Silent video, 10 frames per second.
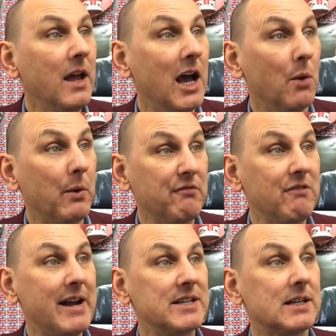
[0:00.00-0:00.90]
Uh, we
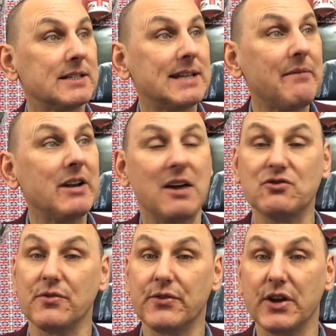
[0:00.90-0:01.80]
raised
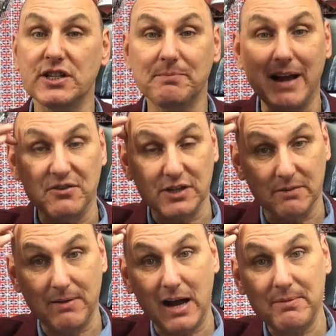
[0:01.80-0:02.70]
£730 in a
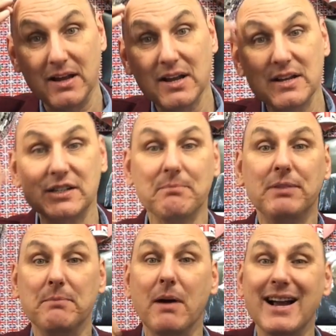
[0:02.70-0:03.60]
pub
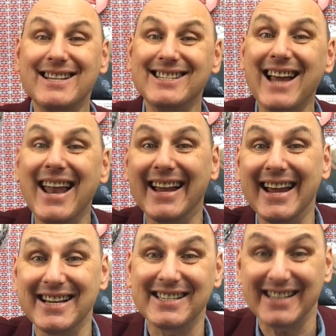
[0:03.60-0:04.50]
simply by selling
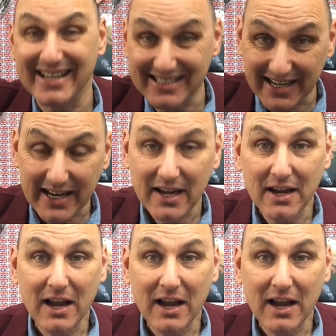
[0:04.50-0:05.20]
his CD,